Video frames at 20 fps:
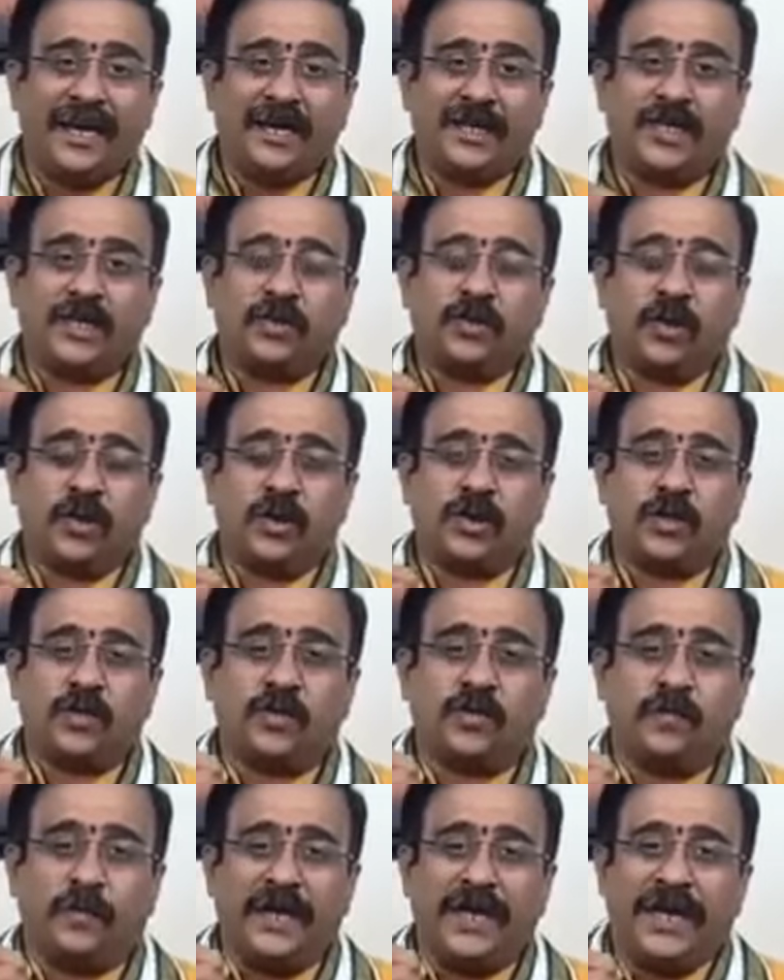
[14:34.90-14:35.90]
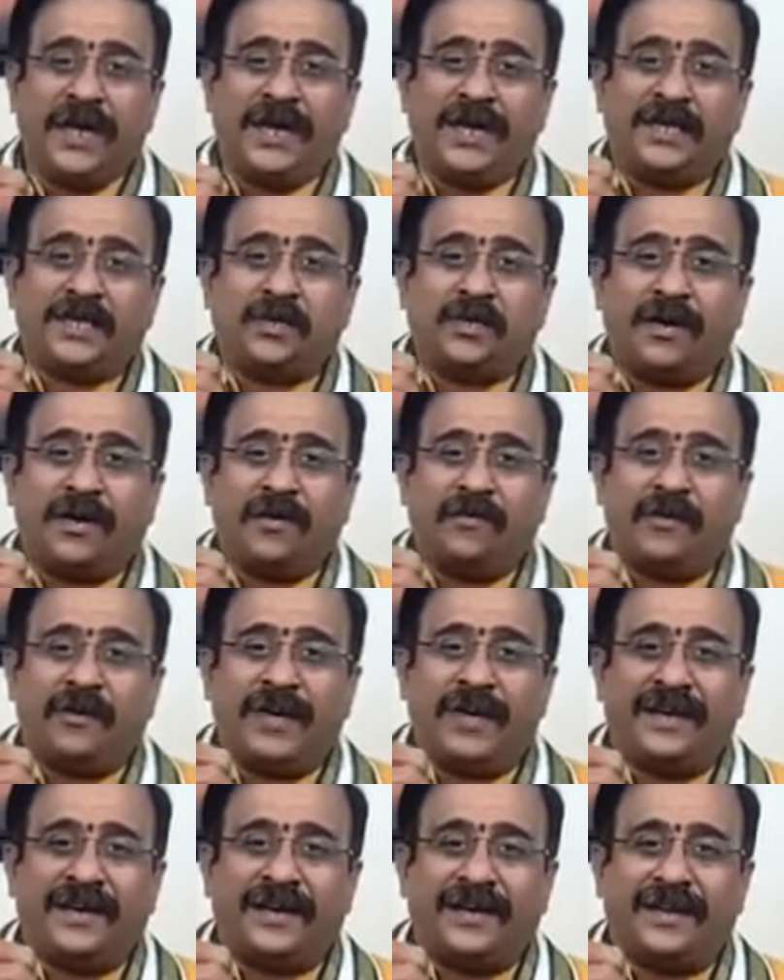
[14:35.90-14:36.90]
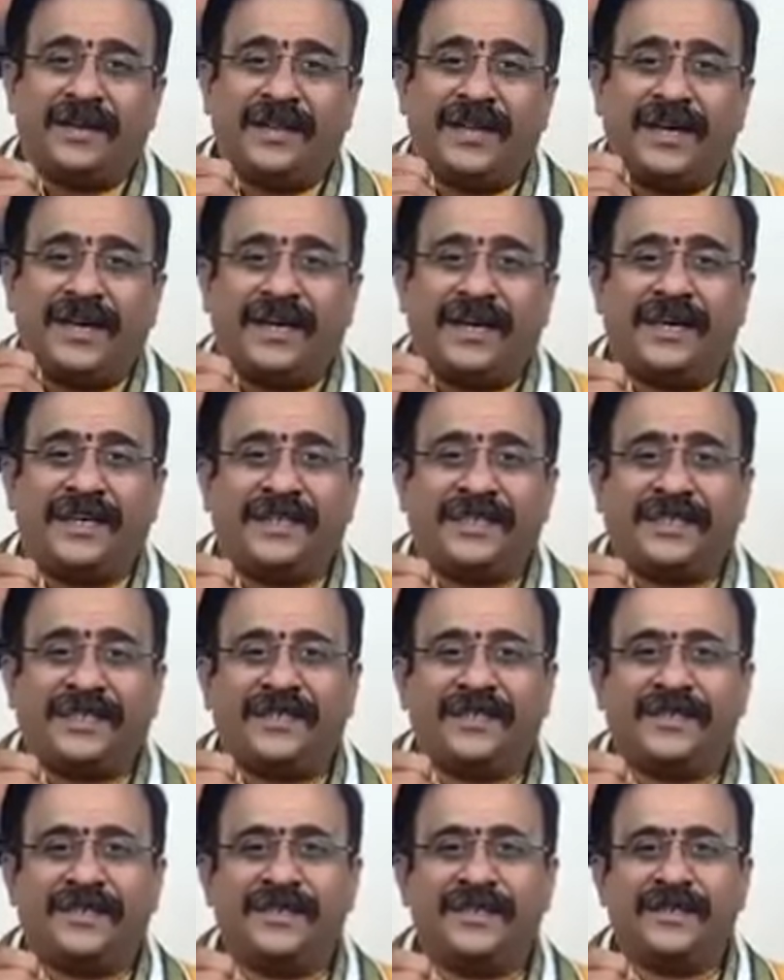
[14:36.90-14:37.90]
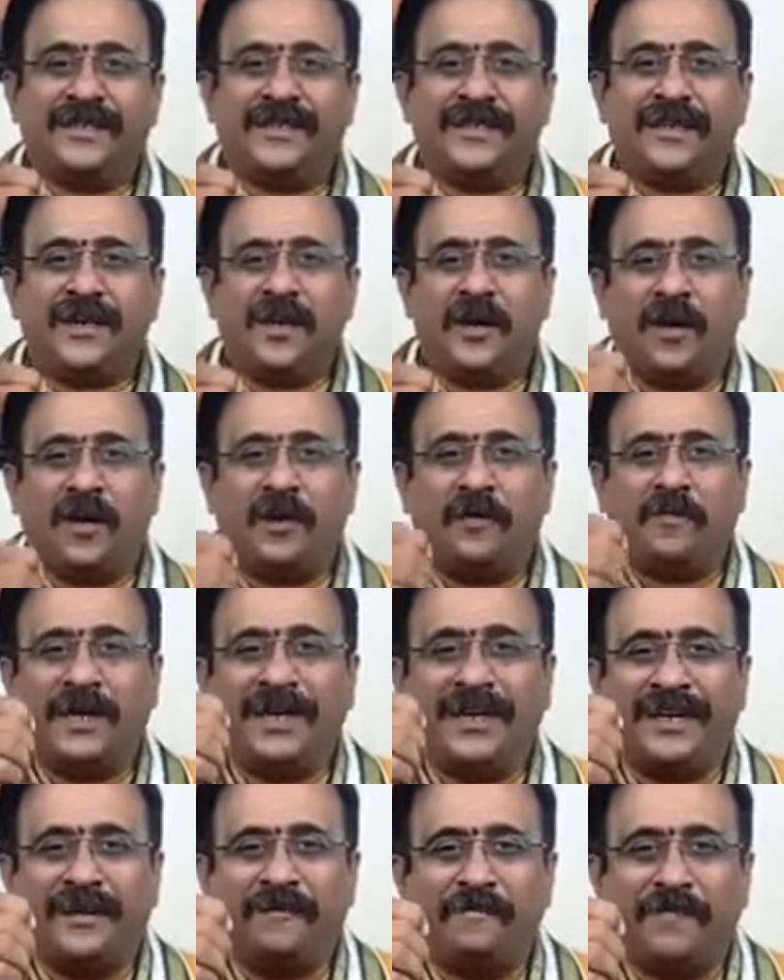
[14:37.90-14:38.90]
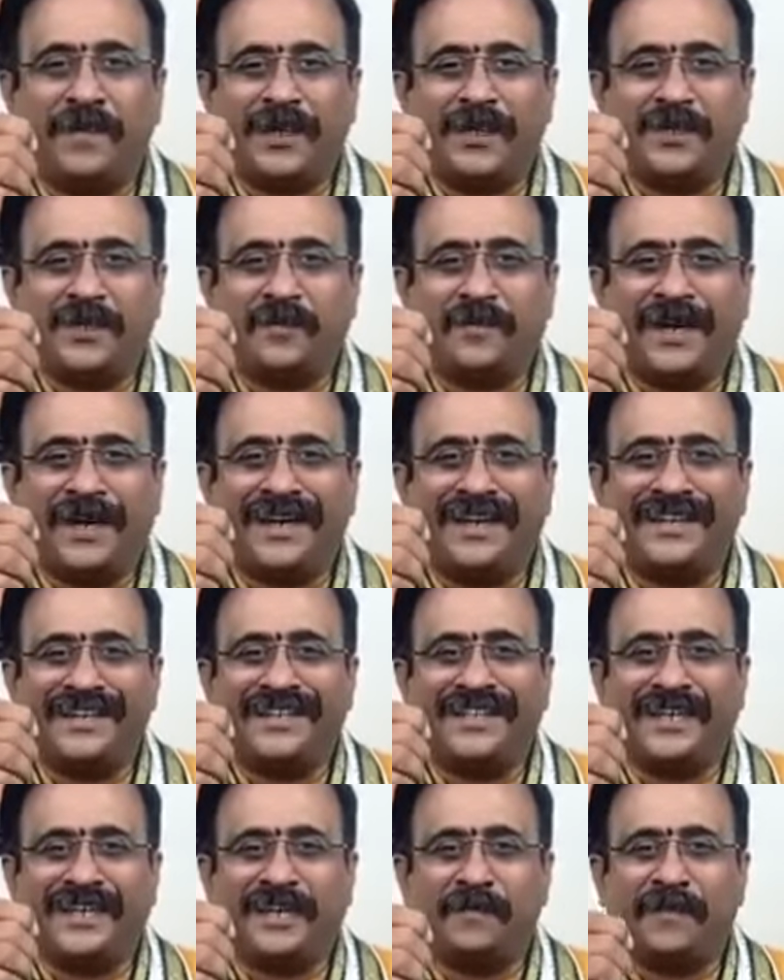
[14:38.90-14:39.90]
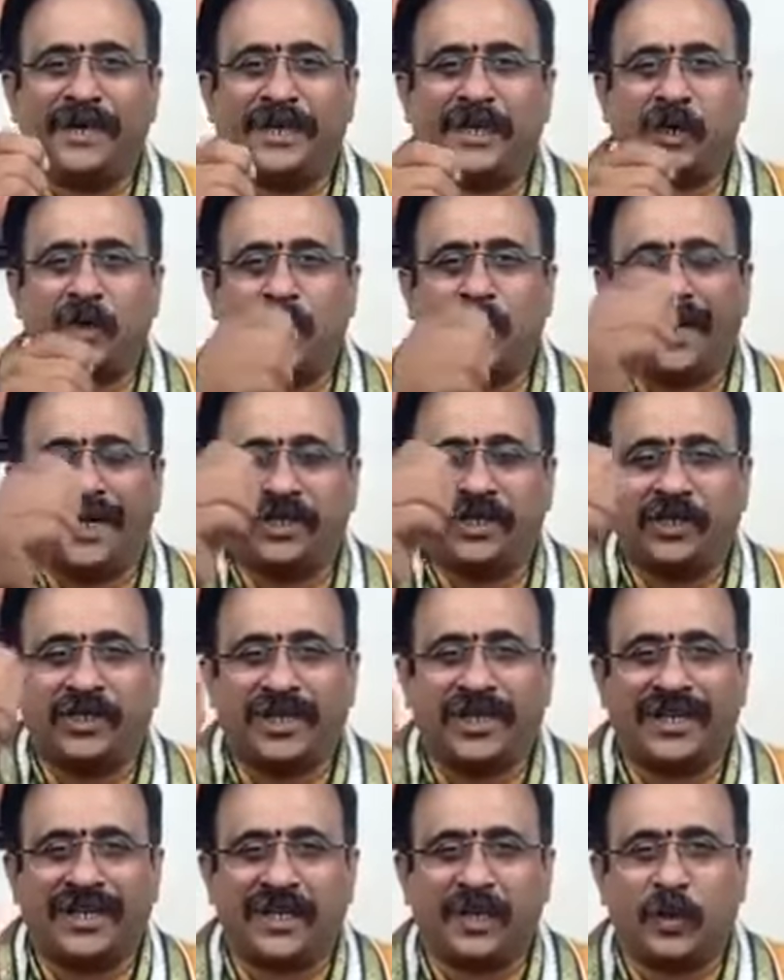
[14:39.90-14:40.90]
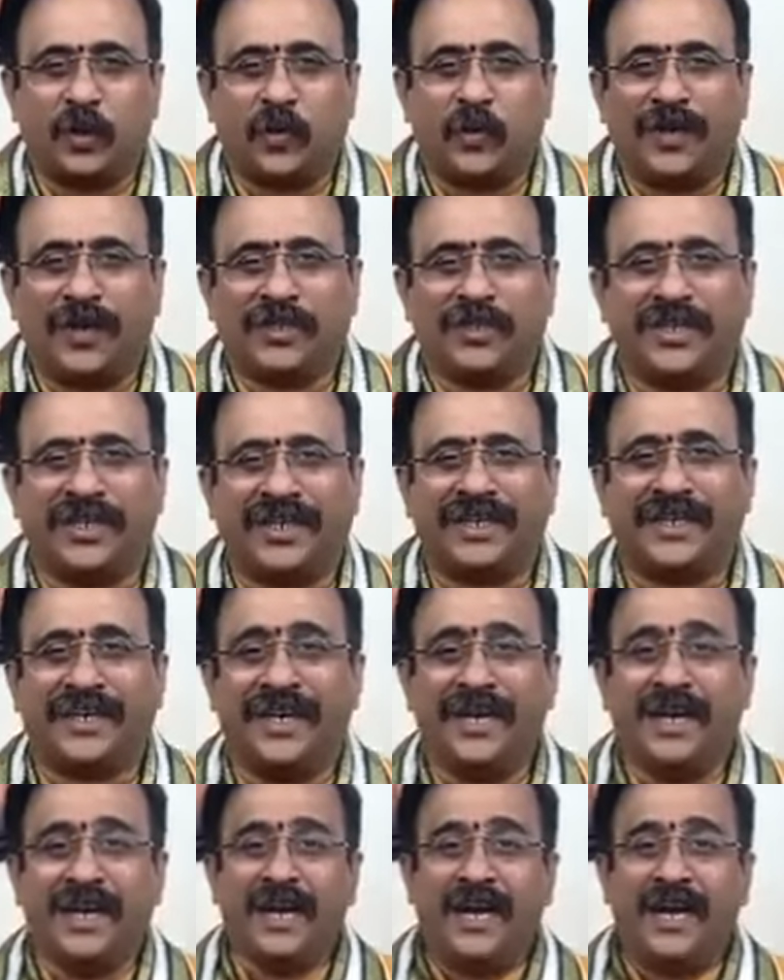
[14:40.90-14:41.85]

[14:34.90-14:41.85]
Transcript: So being Swami Vivekananda is not being impressed by anything but questioning.